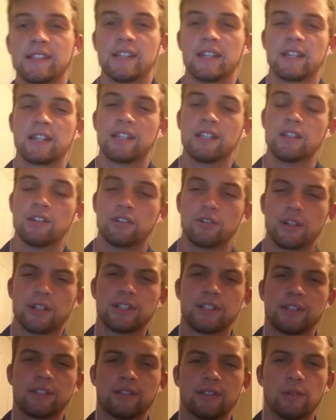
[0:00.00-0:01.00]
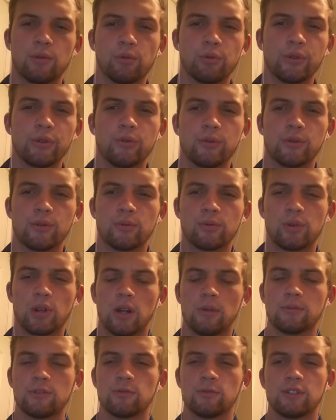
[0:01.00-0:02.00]
that it can address the real world
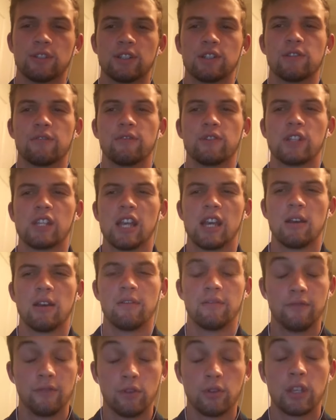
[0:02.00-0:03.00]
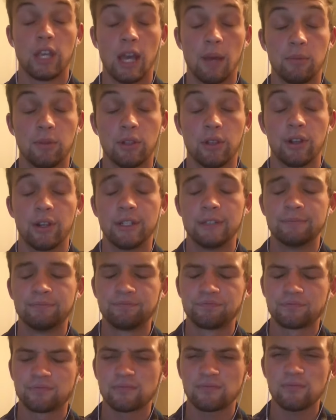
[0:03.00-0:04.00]
problems with such a voca- vocabulary
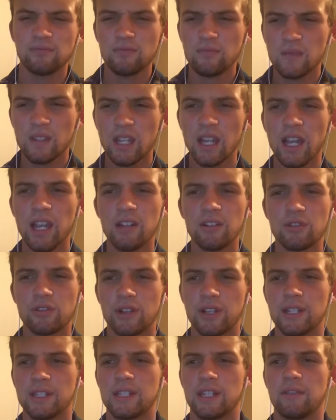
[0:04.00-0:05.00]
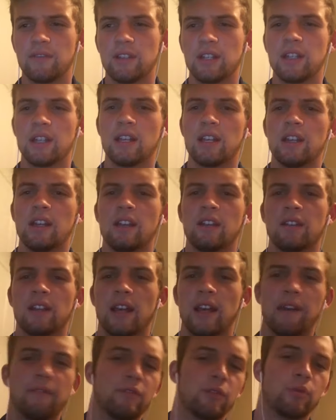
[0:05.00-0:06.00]
and creativity
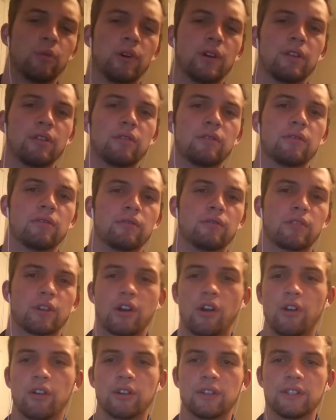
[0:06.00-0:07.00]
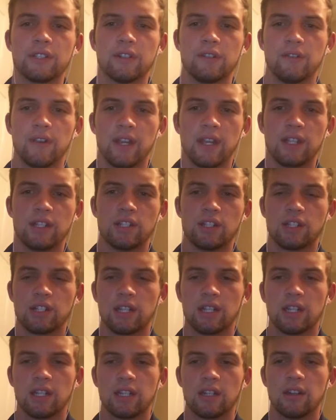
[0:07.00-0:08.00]
that everyone, regardless of age,
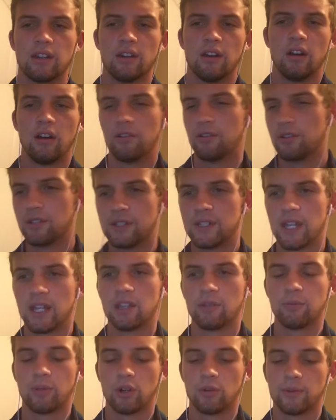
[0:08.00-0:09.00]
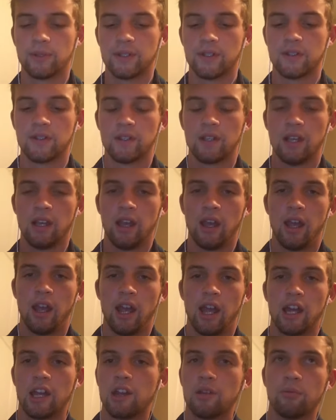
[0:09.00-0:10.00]
can understand the purpose
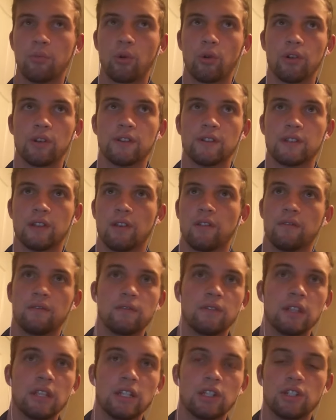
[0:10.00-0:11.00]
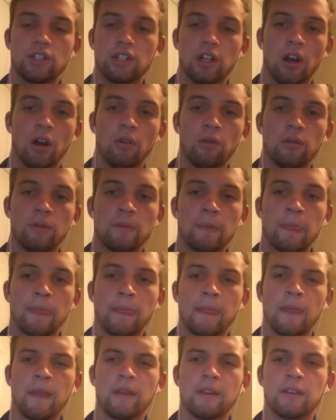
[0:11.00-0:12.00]
and importance of each show.
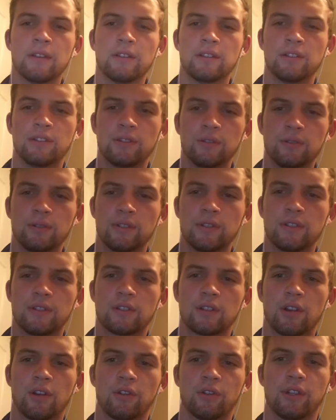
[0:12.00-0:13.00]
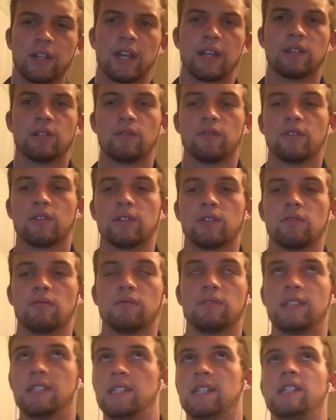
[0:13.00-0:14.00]
Seuss currently has over
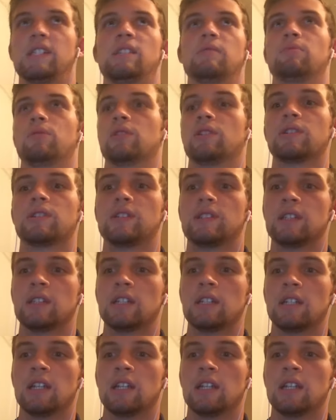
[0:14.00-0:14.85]
60 books,